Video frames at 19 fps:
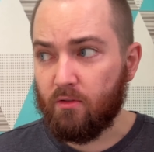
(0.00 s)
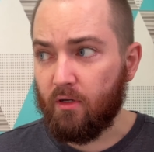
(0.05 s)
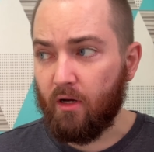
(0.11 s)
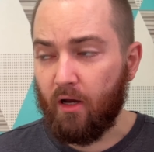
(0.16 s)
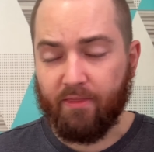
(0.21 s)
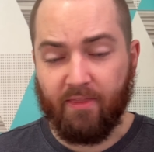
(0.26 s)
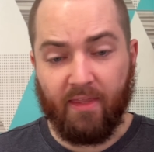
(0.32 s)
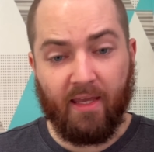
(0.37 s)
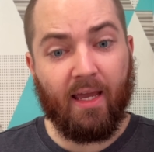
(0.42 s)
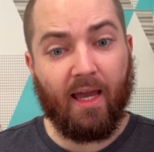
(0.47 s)

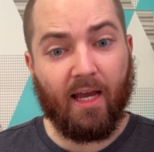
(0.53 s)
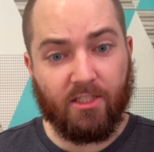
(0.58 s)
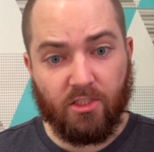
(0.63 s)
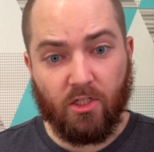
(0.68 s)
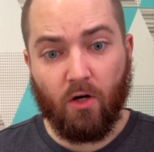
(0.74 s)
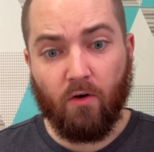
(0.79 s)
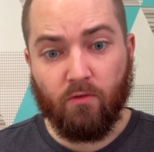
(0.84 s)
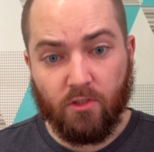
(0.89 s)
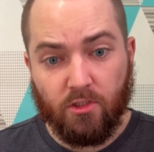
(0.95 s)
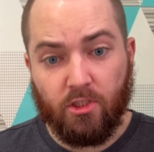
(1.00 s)
I think, actually
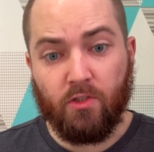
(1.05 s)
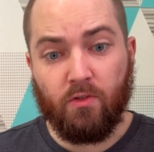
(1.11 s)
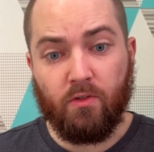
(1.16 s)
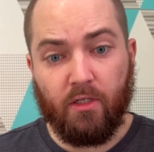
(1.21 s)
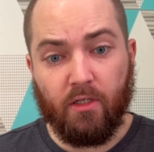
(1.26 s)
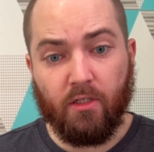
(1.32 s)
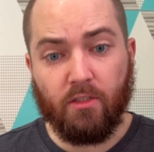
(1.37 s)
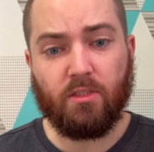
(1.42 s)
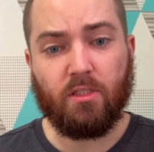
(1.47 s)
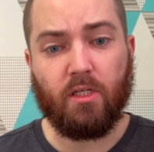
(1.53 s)
over two
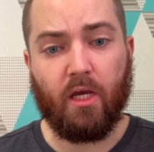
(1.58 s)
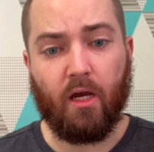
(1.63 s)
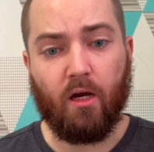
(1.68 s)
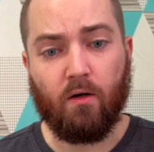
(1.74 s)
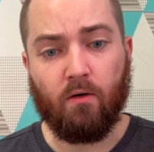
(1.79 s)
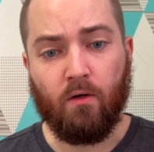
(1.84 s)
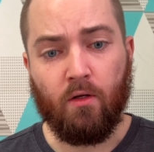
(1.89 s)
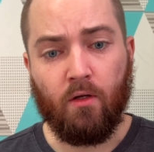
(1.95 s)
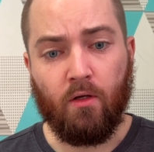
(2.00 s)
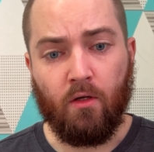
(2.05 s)
years now,
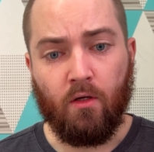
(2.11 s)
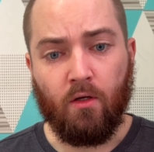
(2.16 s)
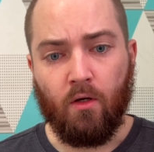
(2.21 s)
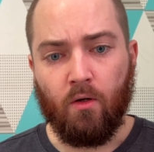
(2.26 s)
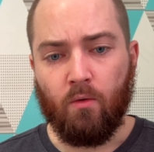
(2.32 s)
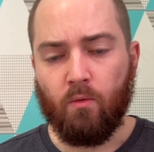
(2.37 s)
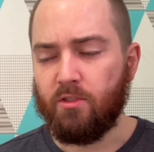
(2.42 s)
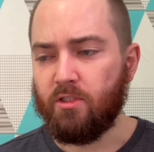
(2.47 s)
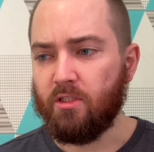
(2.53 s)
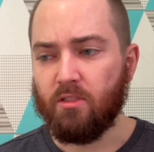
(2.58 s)

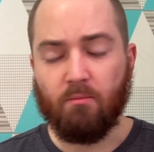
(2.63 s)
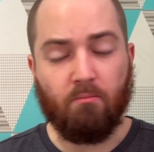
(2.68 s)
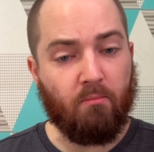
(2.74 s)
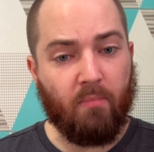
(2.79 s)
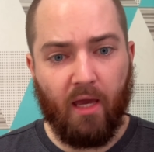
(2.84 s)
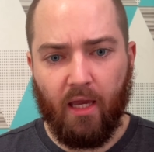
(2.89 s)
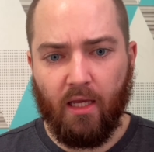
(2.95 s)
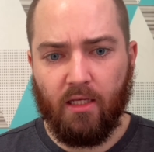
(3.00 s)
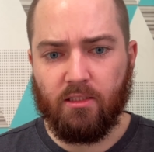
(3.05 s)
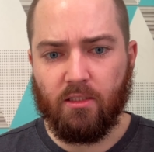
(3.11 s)
which is
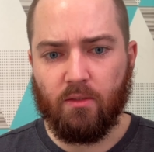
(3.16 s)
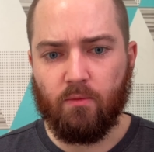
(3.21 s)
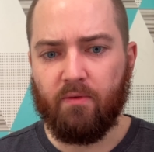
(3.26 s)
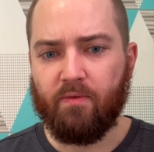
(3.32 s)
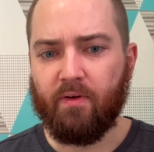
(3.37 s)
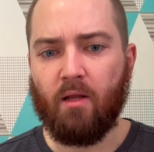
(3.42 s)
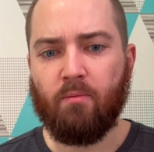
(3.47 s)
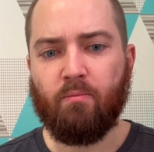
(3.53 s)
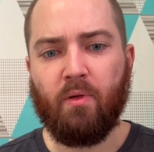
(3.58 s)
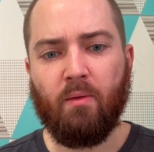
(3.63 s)
amazing. We've
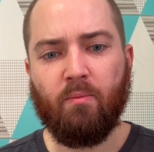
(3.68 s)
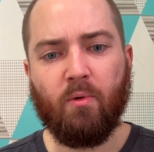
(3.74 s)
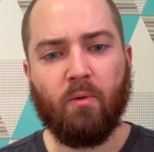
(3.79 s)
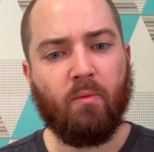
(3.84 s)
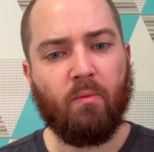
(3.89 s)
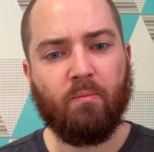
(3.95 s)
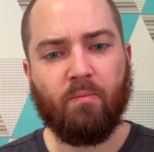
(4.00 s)
had people who've been